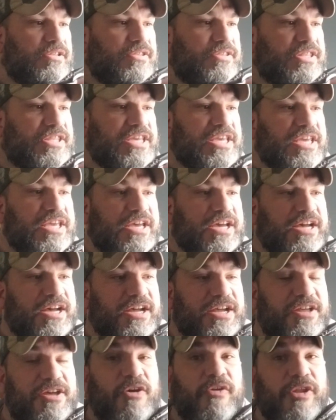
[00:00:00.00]
The
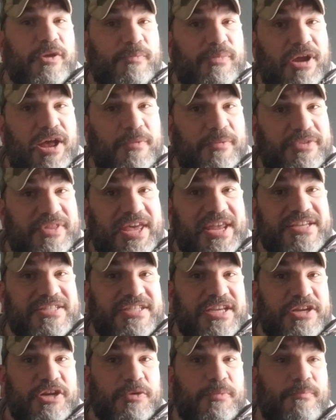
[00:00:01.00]
only problem with that is
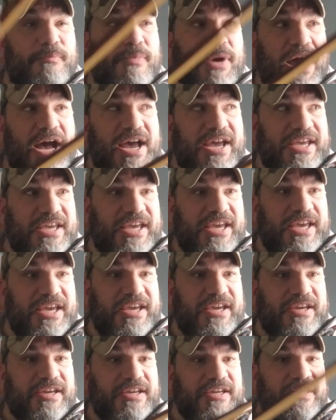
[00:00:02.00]
that you're
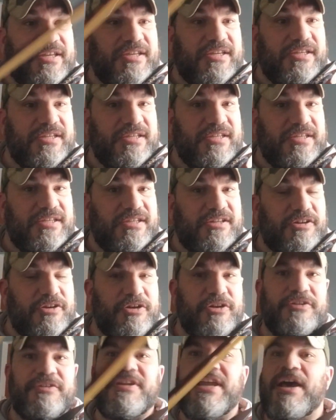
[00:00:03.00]
buying,
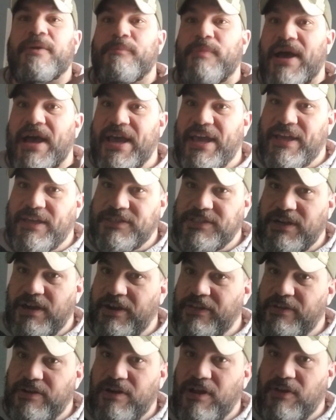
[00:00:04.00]
or not buying,
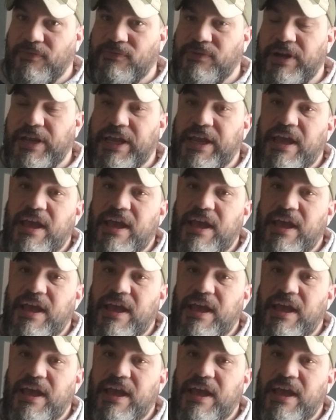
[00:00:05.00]
sorry, they're all free.